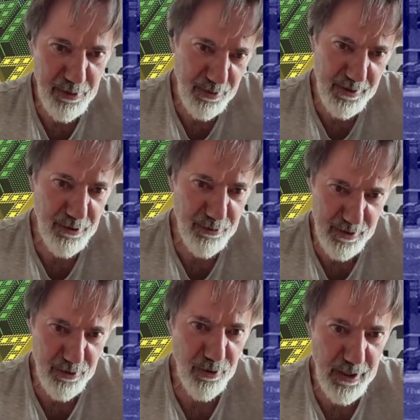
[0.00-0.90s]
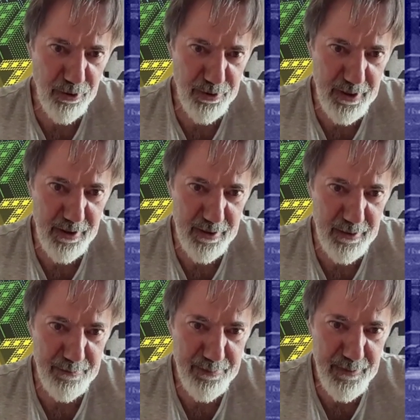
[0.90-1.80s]
because there was an
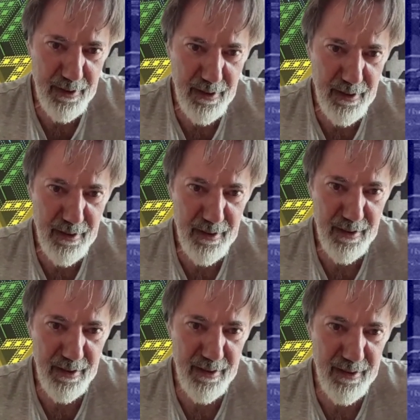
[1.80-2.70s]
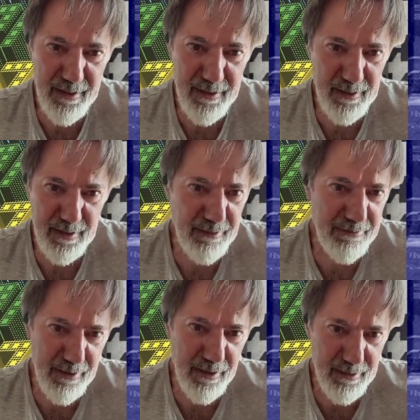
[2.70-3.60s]
ecosystem, it
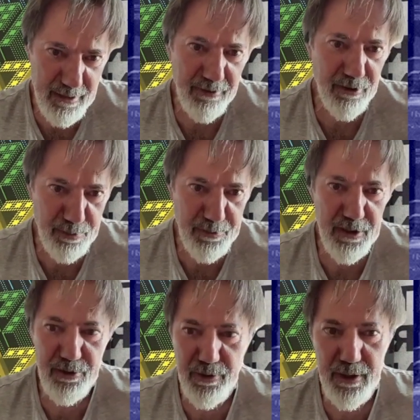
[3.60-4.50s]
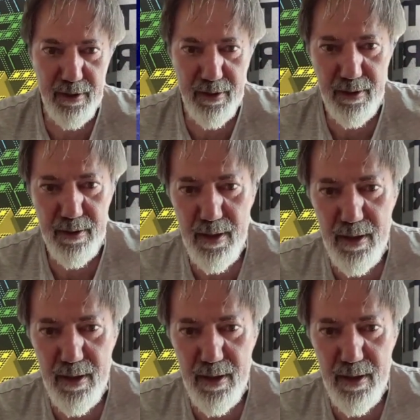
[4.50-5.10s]
never really developed into anything.